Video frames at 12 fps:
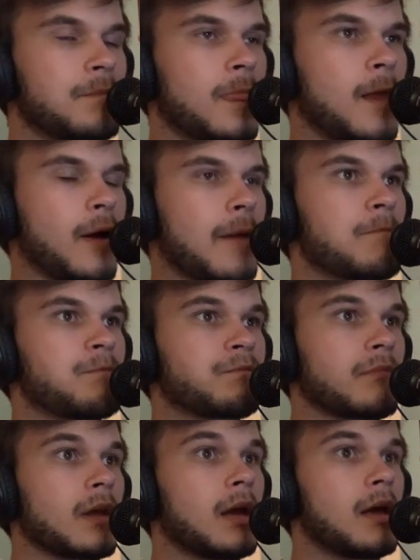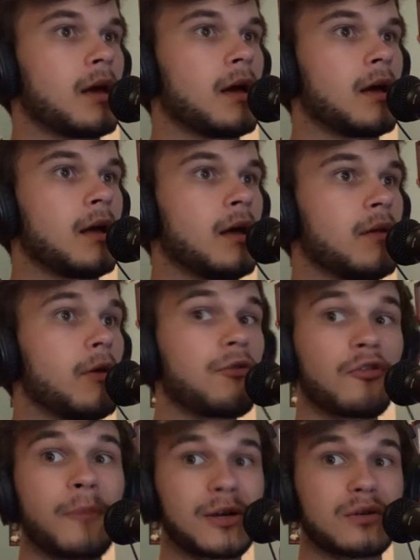Okay, those are
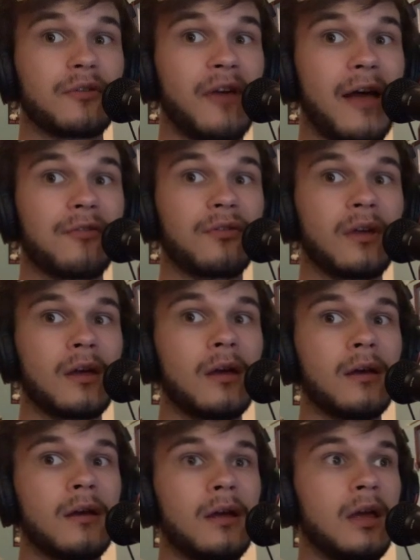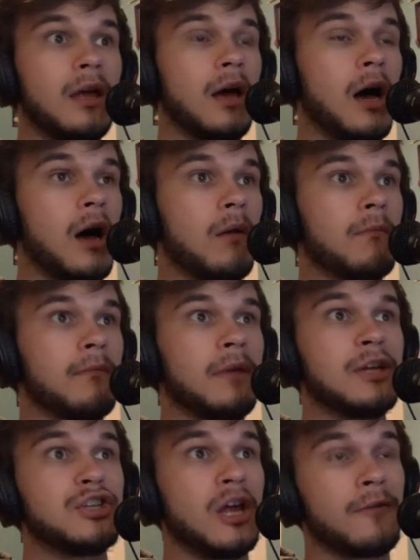special attacks.
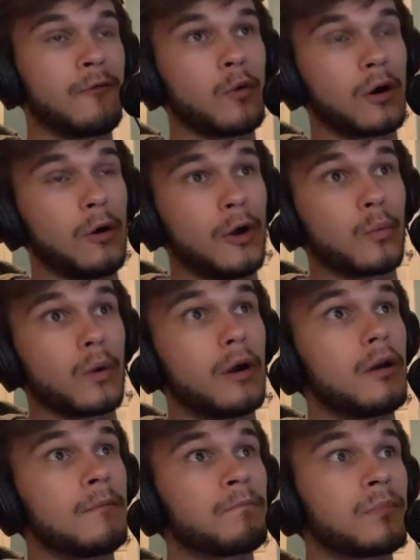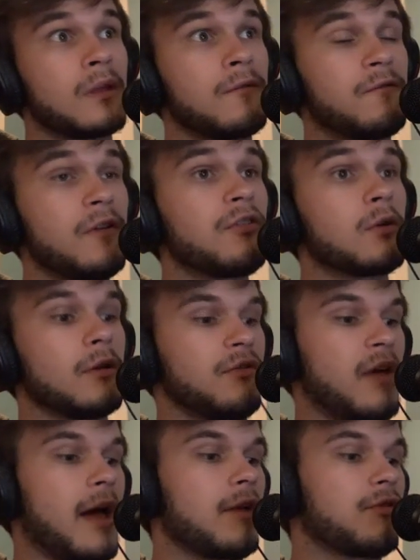In Gen 4 onward, physical
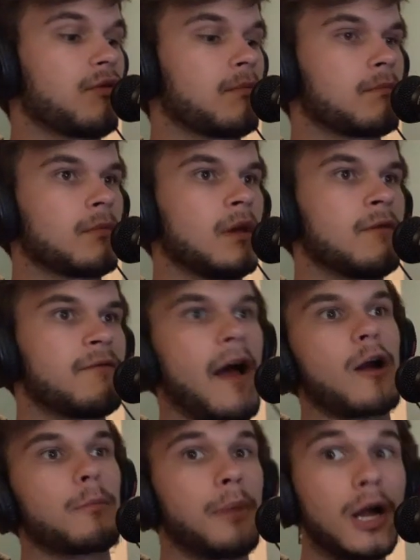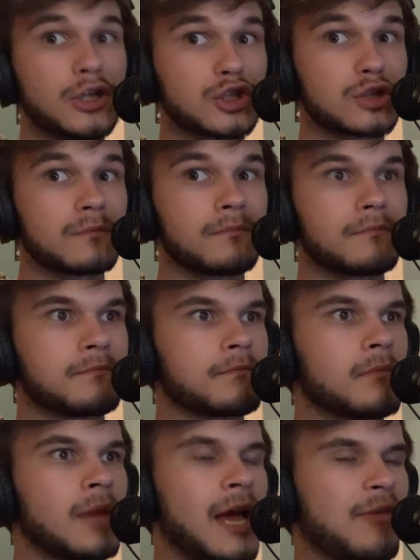attacks, Fire Punch,
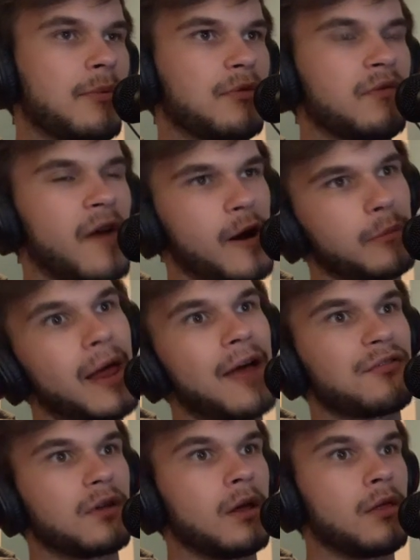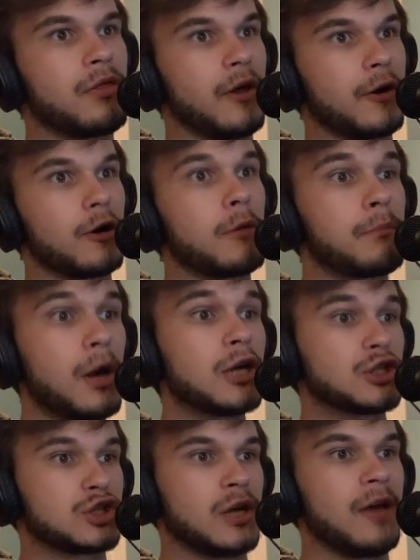as opposed to Fire Blast. Thunder
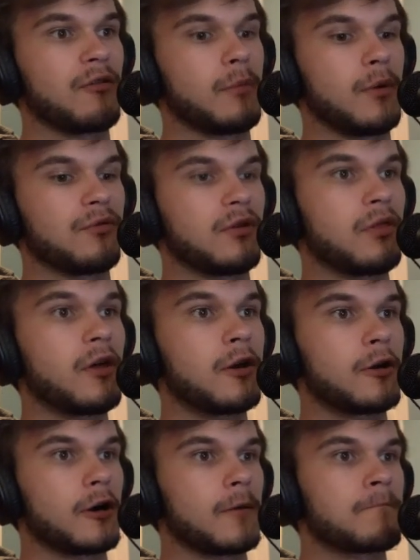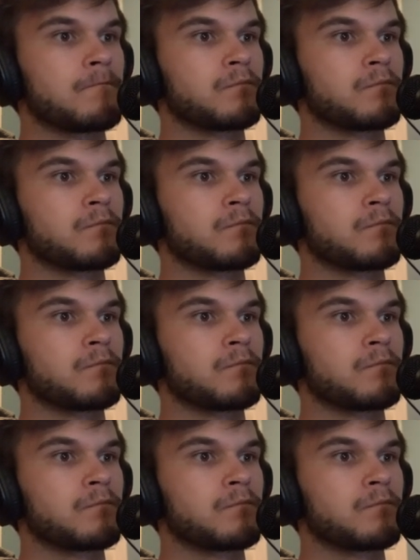Punch, as opposed to Thunder.